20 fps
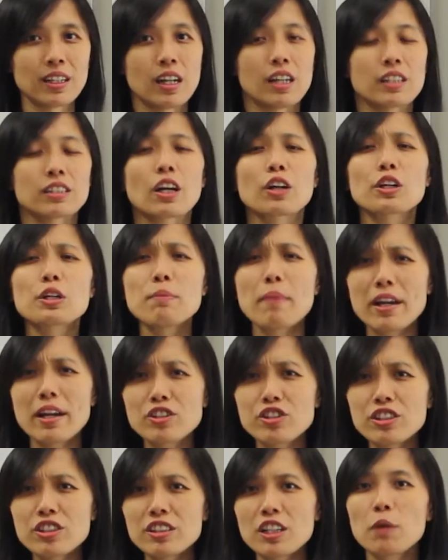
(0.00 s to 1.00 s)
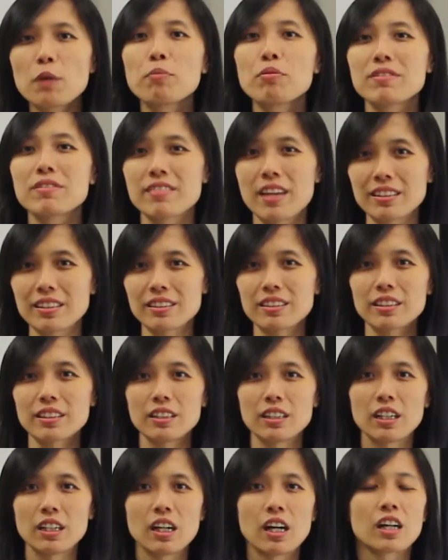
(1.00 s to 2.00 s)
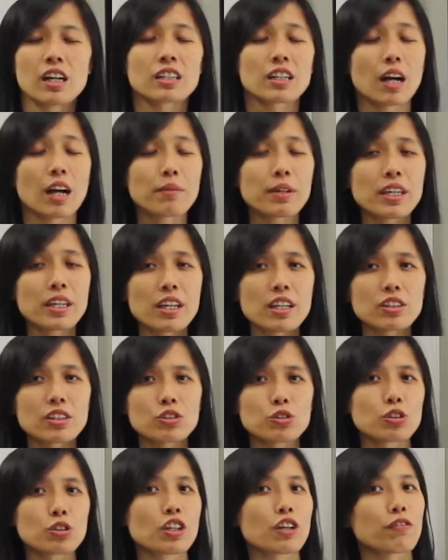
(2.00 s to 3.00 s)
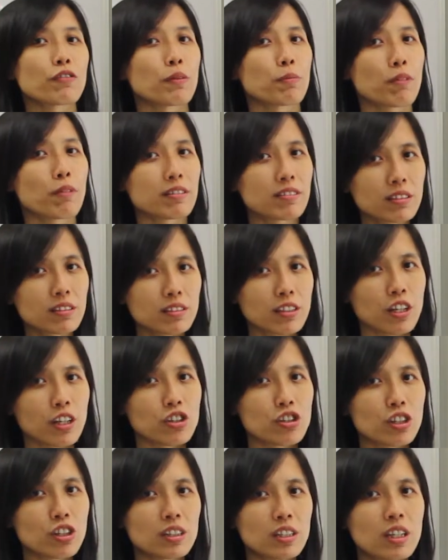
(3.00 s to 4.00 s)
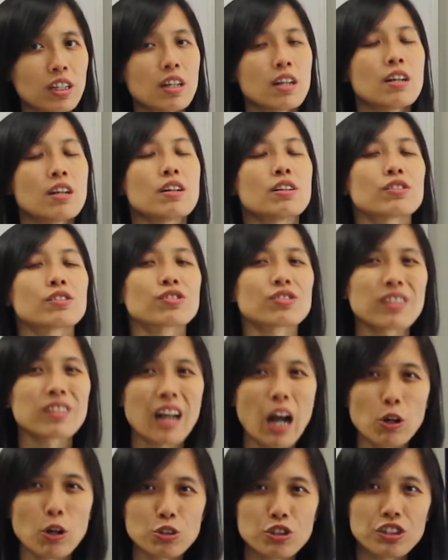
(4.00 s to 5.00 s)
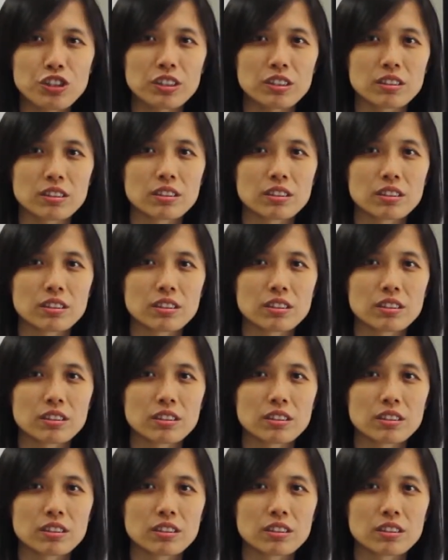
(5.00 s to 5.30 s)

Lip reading: Now imagine a presenter coming in to give a presentation slouching.